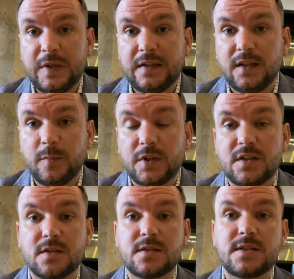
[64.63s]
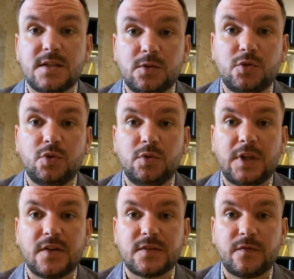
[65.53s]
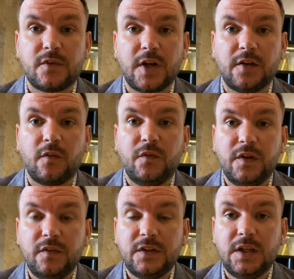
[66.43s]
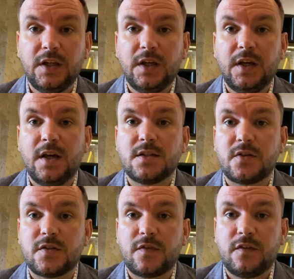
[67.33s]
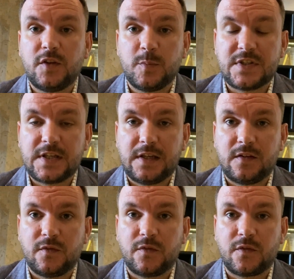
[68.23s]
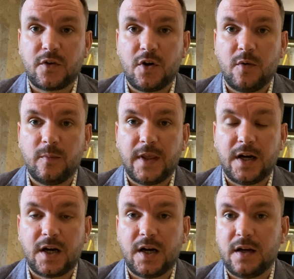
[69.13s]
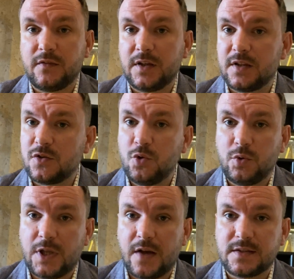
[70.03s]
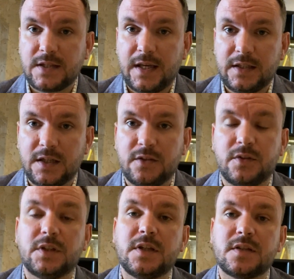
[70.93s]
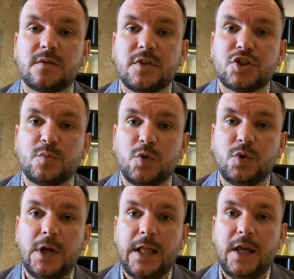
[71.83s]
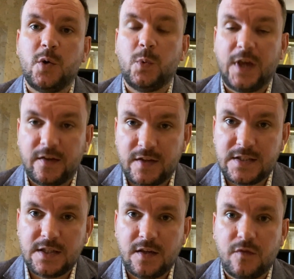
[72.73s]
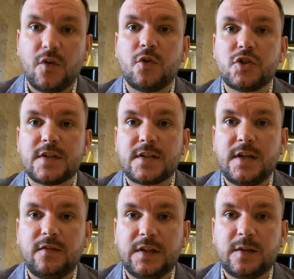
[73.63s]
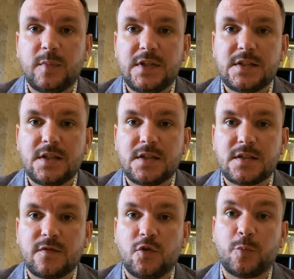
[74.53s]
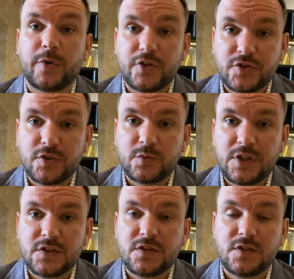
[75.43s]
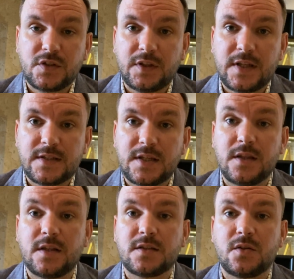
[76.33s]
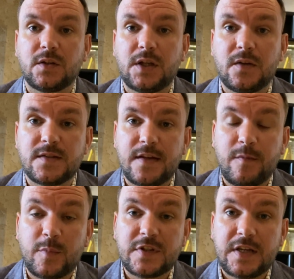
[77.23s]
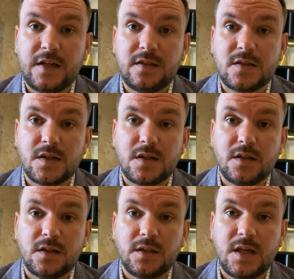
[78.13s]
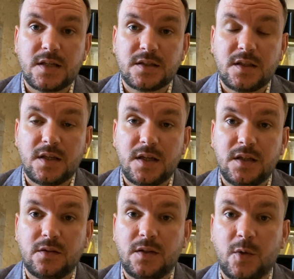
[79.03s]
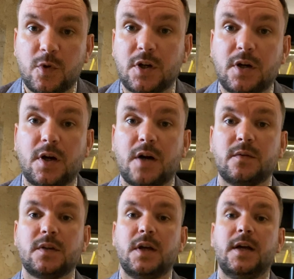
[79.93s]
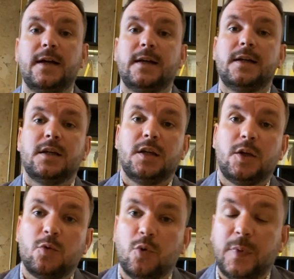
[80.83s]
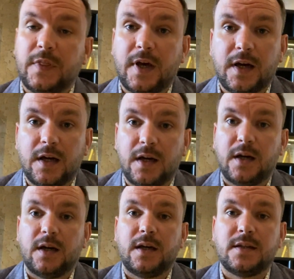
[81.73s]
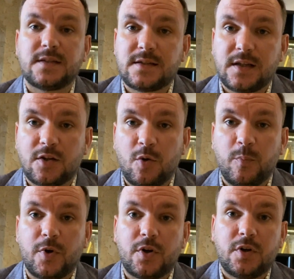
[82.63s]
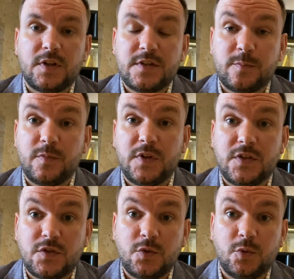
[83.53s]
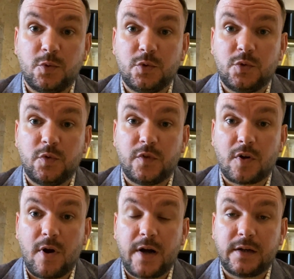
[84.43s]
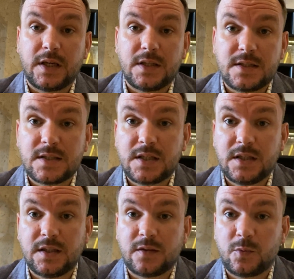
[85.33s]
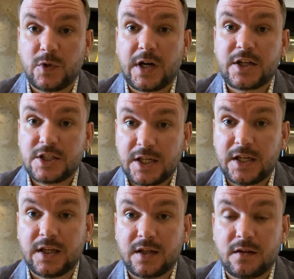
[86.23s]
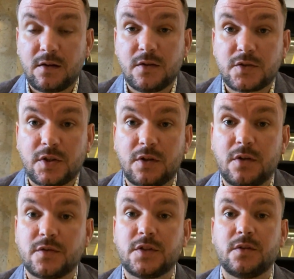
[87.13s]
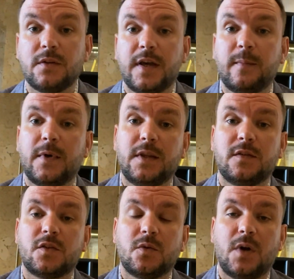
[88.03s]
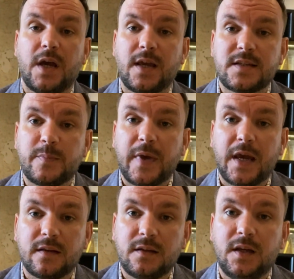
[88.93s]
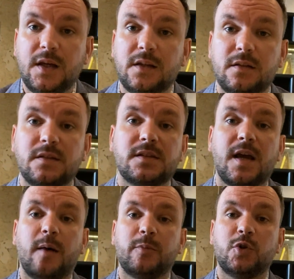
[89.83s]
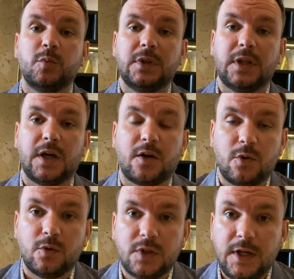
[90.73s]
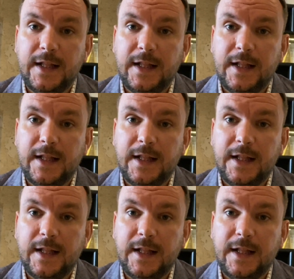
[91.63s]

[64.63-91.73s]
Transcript: PT, but it's still 2,350. So it's 50% from there. I think 2,800 is reasonable. We have a CFO just leaving the business for personal reasons. So that sent the stock down 7% yesterday. Today we're around equal, but as I said, compare this to Ferrari and see that we're actually getting closer and closer to them, and so I expect this gap to be narrowed.